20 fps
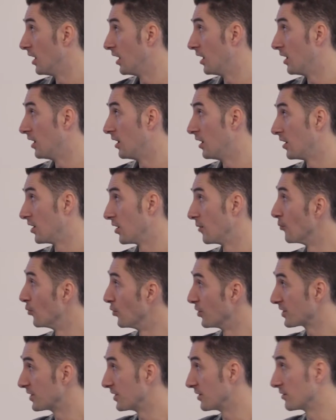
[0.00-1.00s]
And I'm
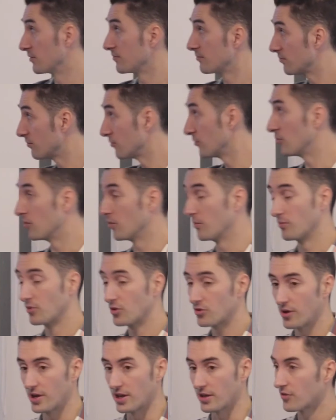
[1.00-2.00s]
working on
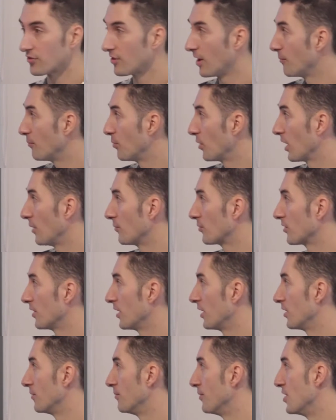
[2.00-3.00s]
creating a sample app to
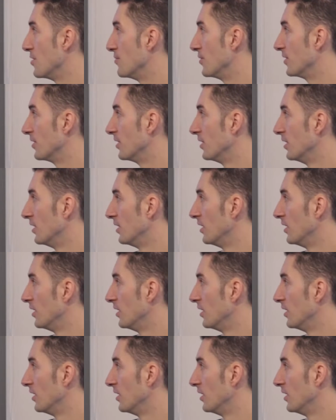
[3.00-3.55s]
that at the moment.